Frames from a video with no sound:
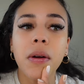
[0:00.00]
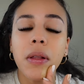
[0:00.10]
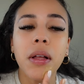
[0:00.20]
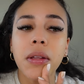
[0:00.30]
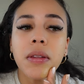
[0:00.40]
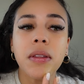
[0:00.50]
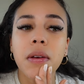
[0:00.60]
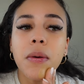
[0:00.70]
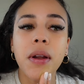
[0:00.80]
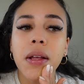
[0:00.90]
Let's
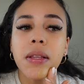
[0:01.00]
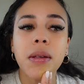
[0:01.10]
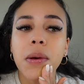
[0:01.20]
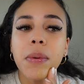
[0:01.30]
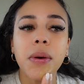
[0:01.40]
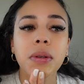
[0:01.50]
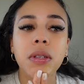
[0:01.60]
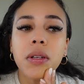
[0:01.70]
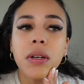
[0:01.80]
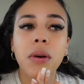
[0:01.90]
see what it's supposed
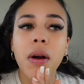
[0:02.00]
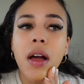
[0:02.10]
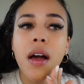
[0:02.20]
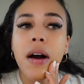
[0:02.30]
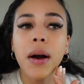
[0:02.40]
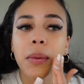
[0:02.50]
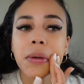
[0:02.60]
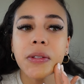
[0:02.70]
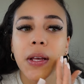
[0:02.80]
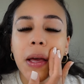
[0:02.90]
to do. I
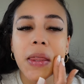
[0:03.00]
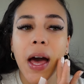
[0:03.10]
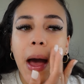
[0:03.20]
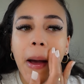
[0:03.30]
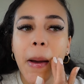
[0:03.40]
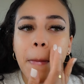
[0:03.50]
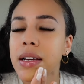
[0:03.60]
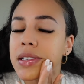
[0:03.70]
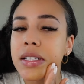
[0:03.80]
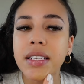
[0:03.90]
will say that
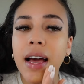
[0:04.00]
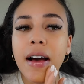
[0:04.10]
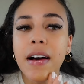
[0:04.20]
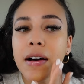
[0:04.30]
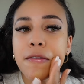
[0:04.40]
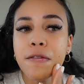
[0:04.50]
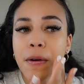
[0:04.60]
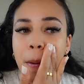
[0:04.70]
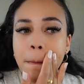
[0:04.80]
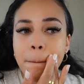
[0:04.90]
it doesn't have
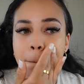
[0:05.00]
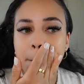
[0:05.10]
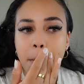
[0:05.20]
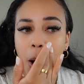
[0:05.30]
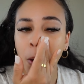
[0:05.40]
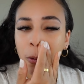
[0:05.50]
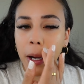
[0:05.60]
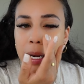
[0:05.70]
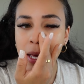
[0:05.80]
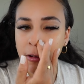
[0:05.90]
a
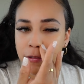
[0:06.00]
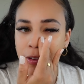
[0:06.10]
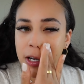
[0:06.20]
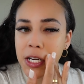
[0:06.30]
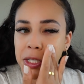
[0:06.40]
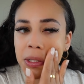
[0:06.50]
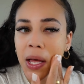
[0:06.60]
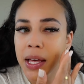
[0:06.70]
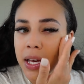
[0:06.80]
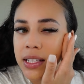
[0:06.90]
radiant finish
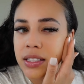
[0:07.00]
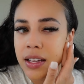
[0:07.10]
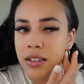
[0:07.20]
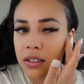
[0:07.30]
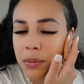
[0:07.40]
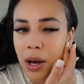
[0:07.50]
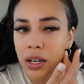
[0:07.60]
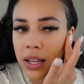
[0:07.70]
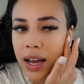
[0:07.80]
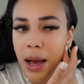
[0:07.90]
like it says on the
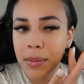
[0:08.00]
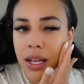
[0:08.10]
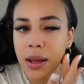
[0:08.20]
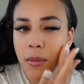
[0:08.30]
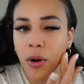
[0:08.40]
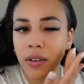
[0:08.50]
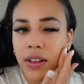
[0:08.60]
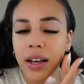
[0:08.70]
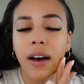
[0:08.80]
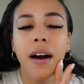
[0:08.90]
bottle. Like I'm getting more of
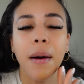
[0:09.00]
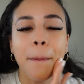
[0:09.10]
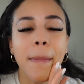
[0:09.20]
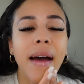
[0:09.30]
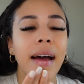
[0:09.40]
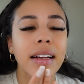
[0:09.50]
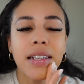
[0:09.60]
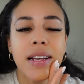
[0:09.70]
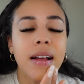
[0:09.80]
like a matte